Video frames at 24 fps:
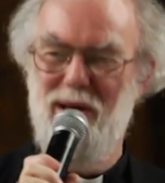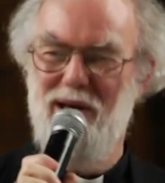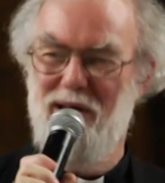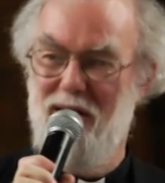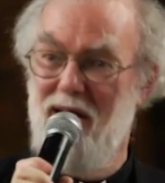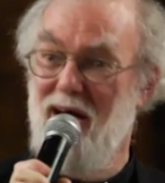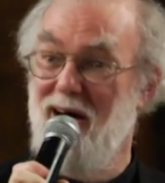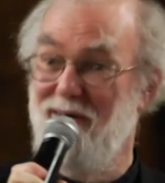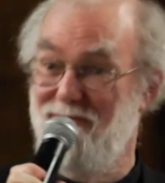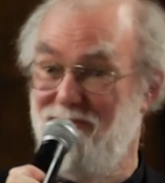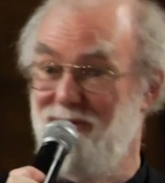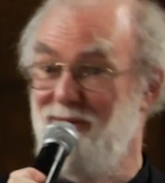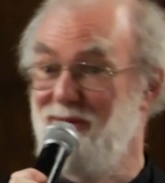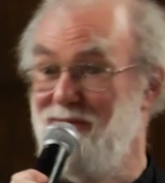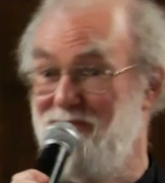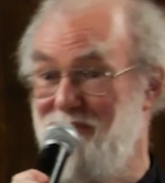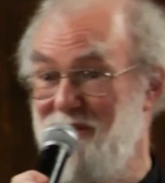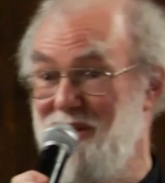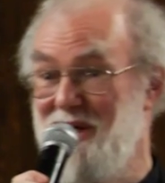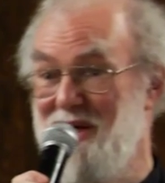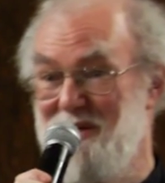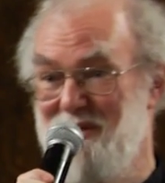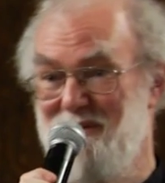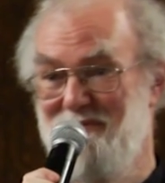be careful for
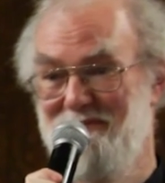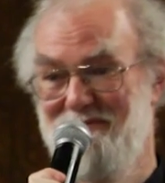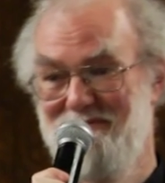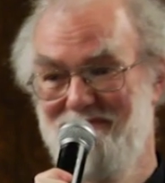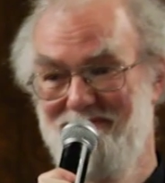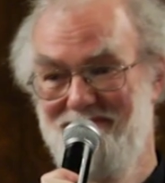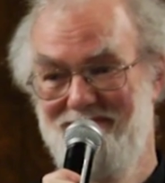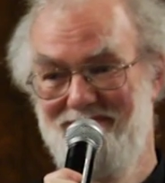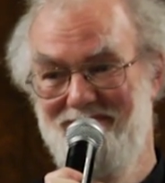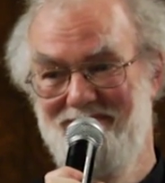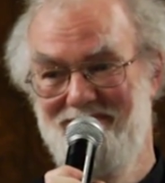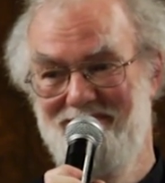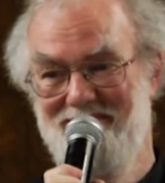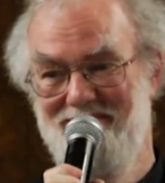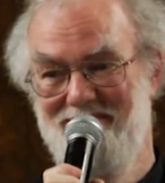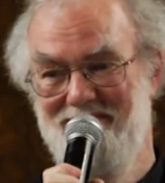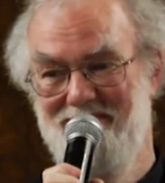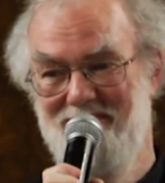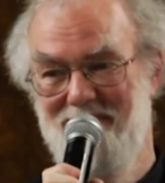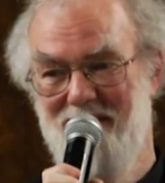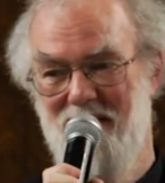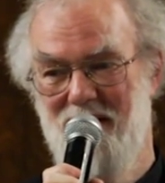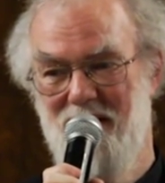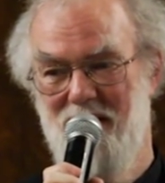that,
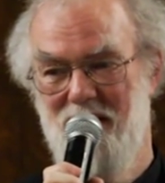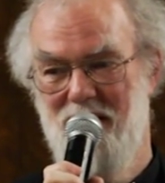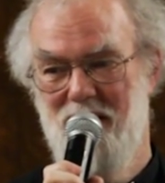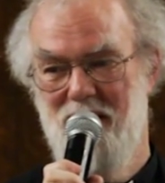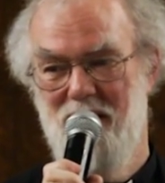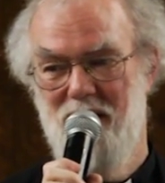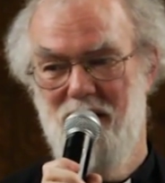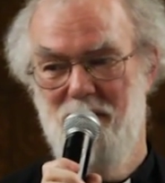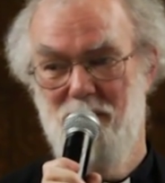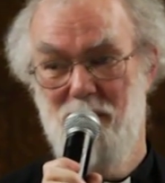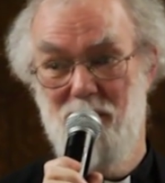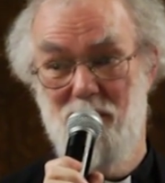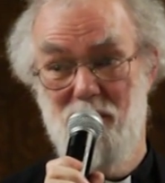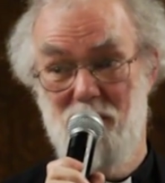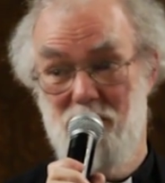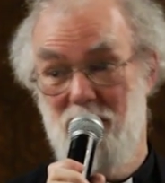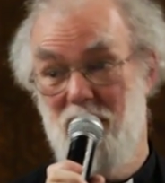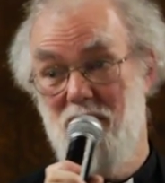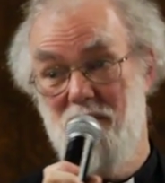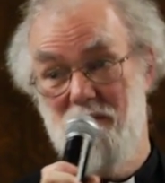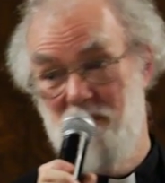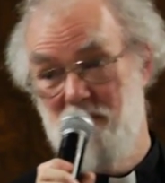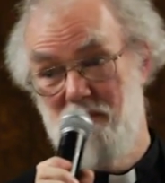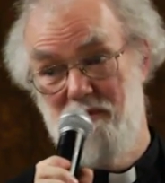because
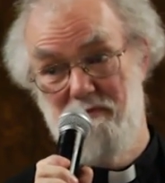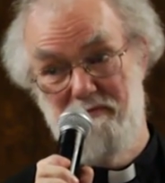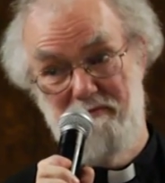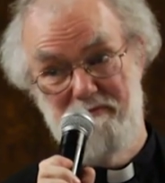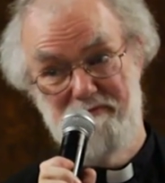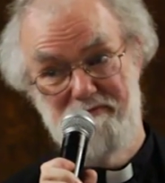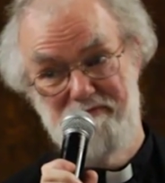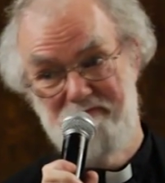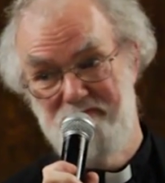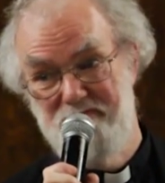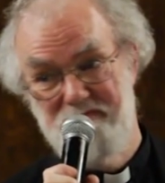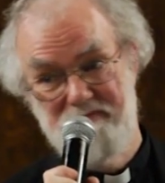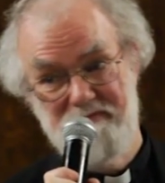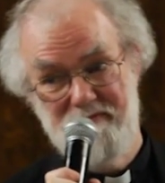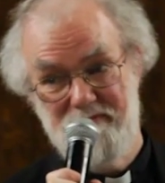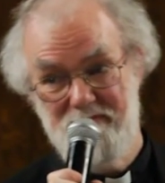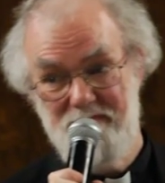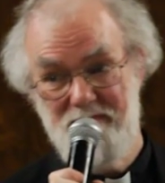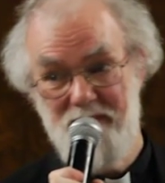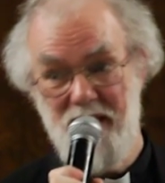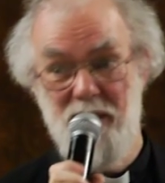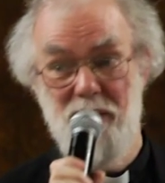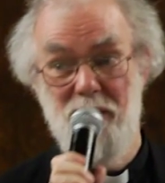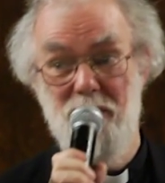that's,
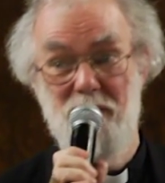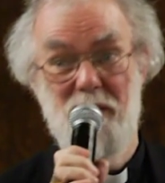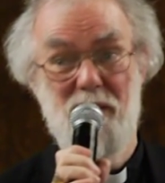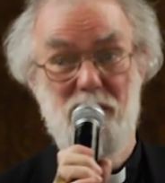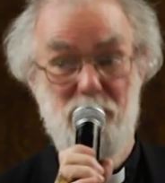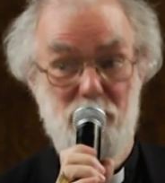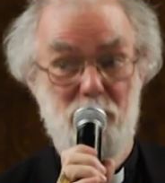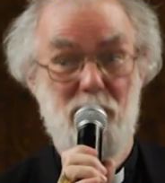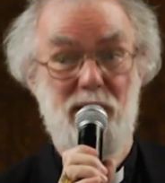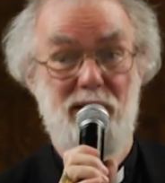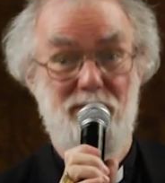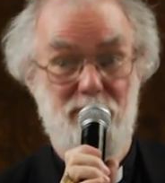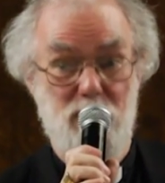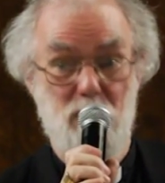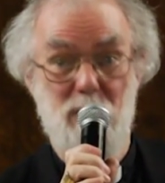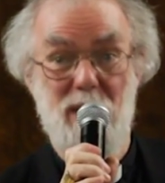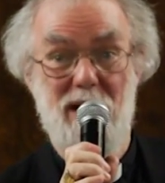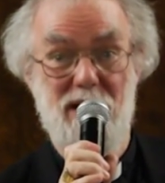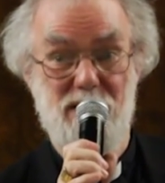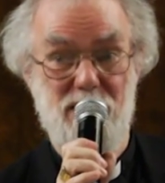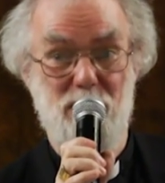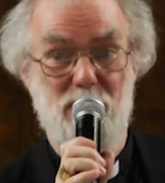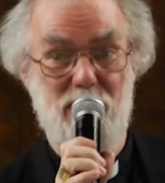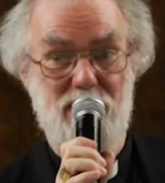you know, that's one of the
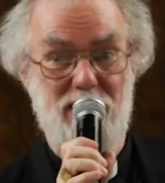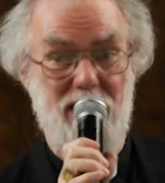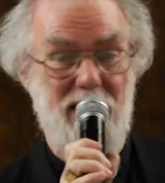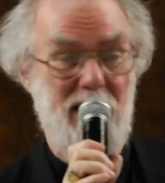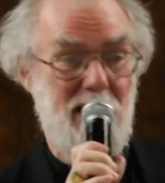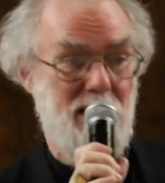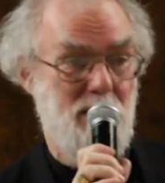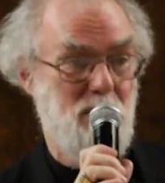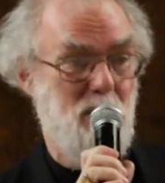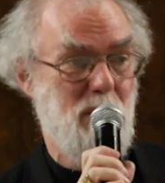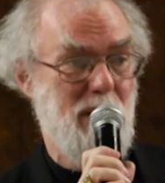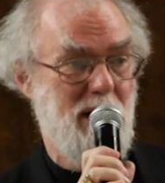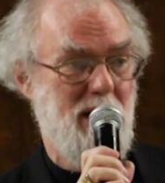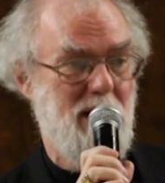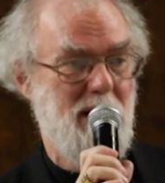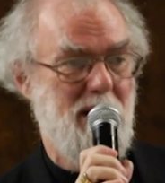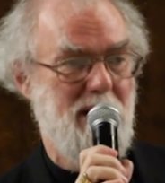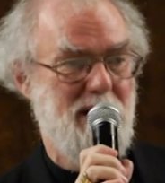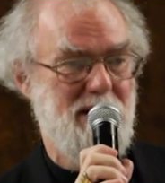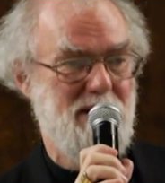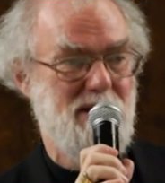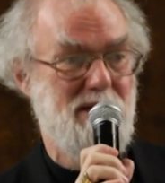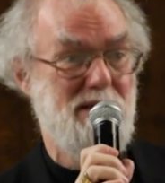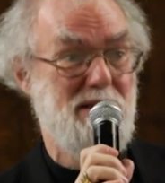ways in which, again, we are
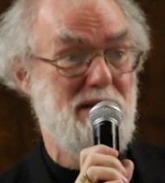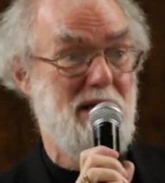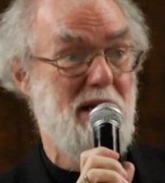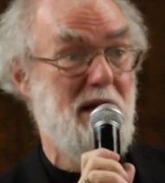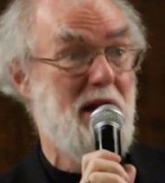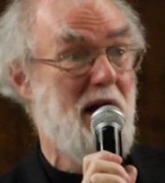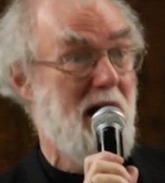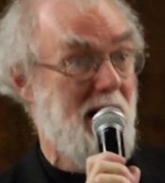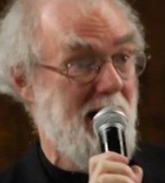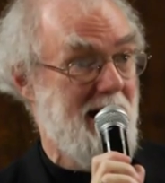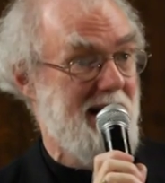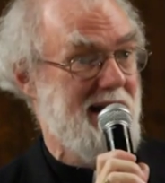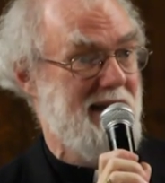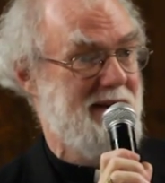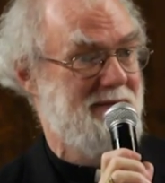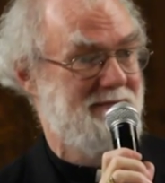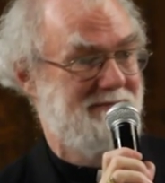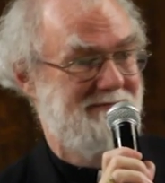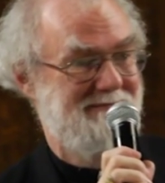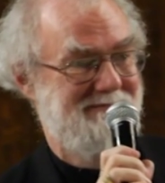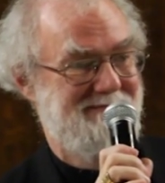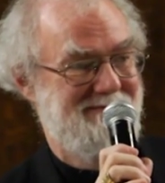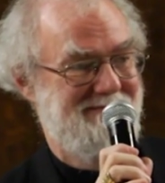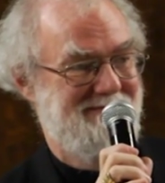led to deny
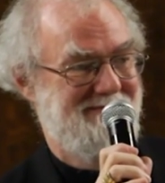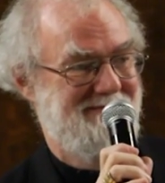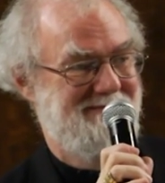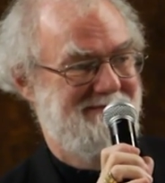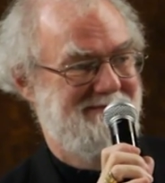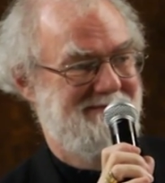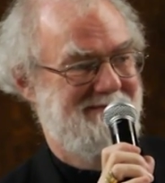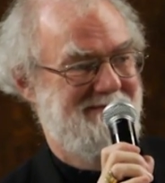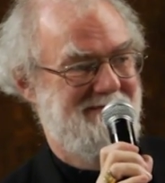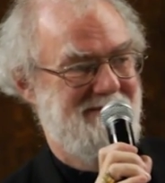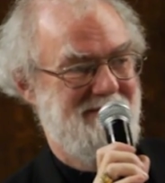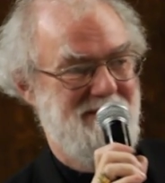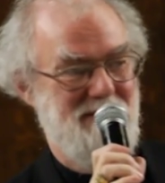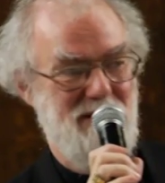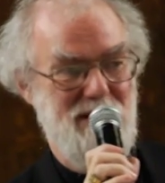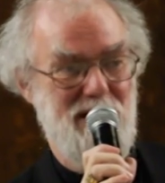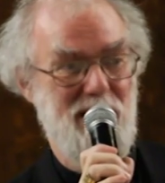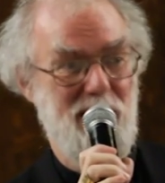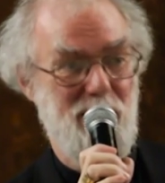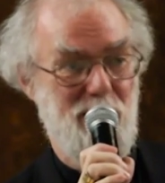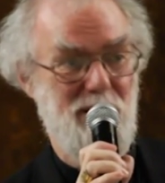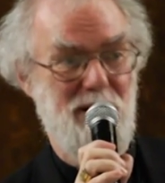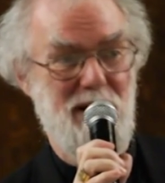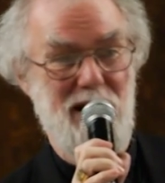the
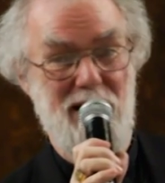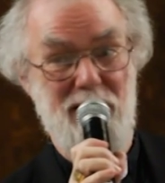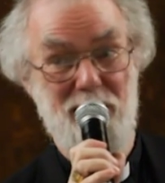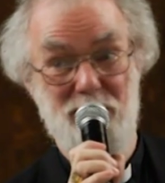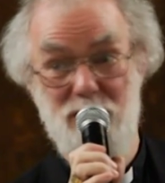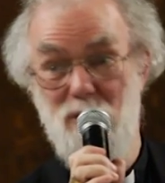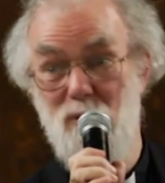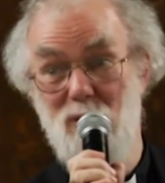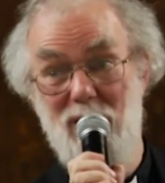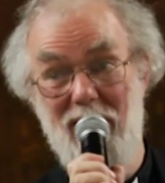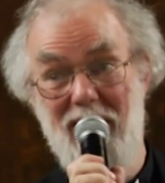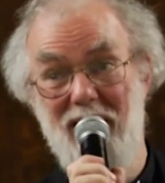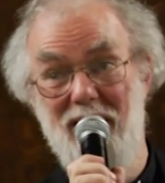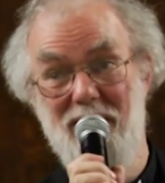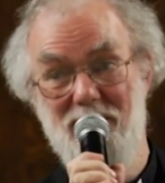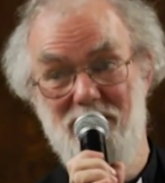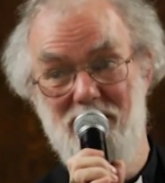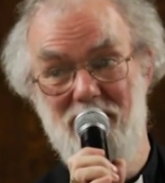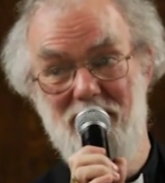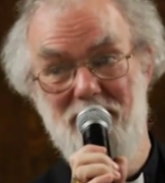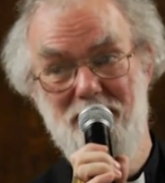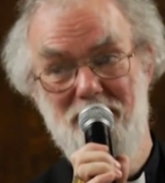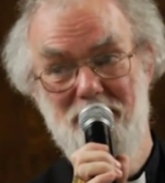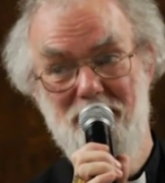here and now, the
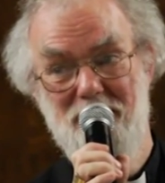reality.